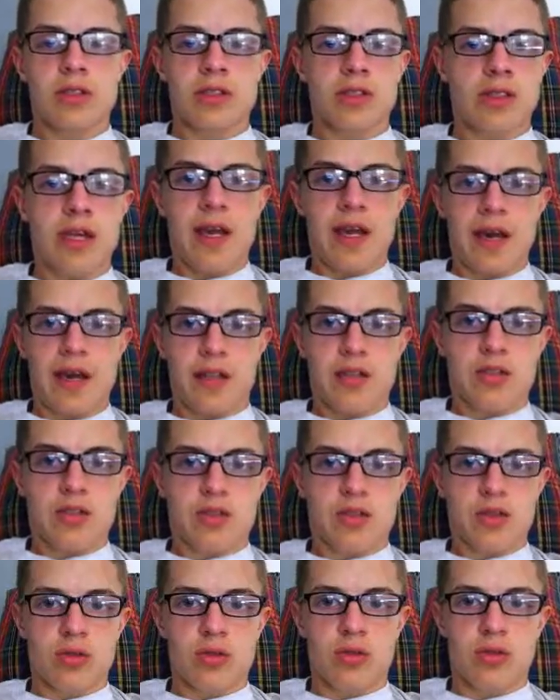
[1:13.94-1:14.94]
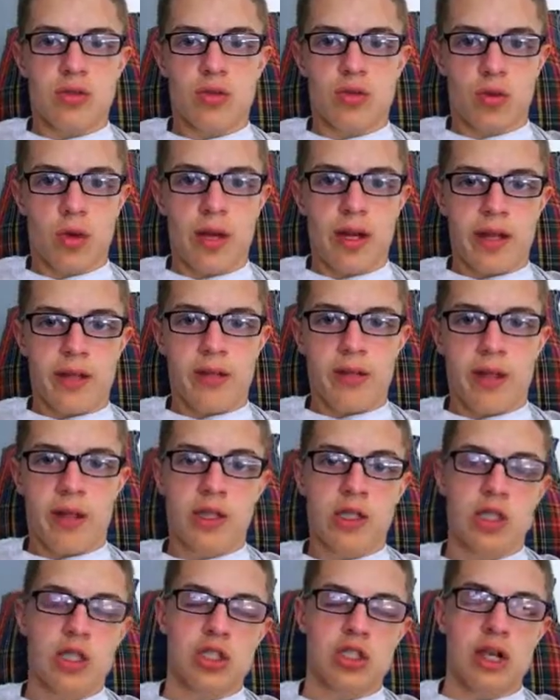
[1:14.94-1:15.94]
yeah, it's great.
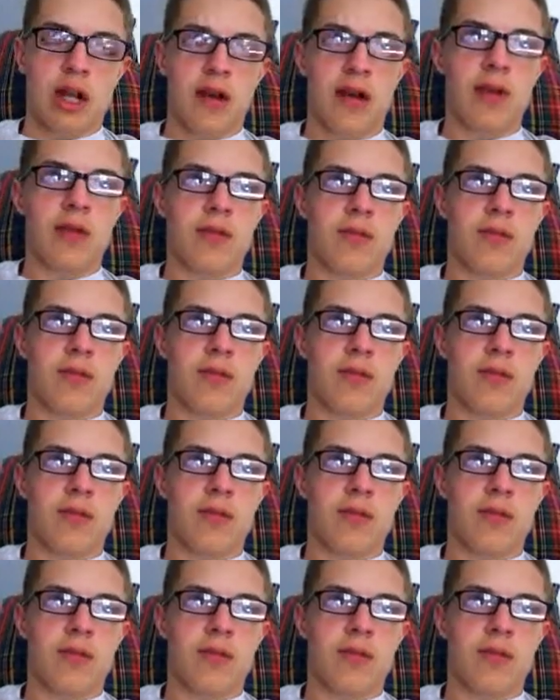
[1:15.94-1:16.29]
Like she's down